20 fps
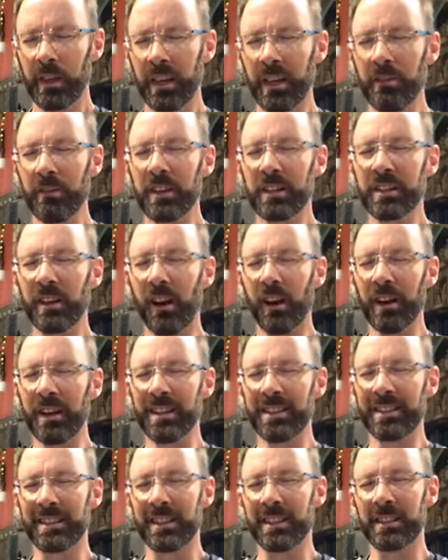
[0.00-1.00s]
Give us
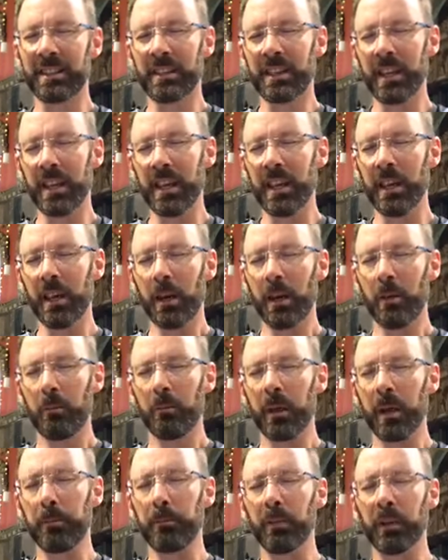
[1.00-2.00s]
eyes to see
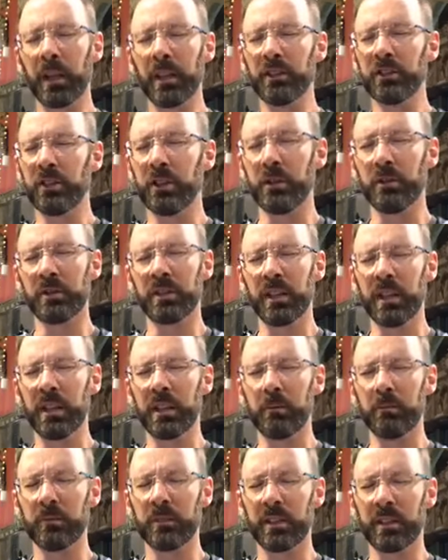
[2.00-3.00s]
people as you see
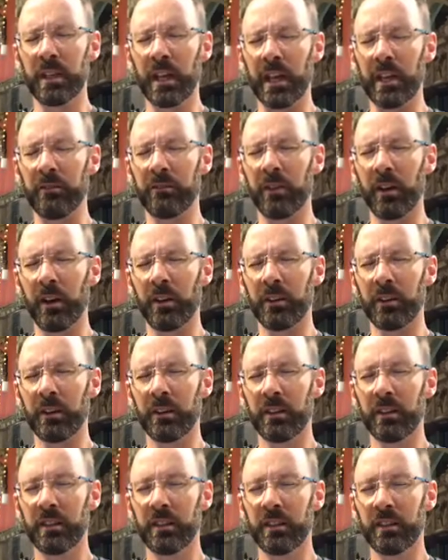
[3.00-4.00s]
them today, Father.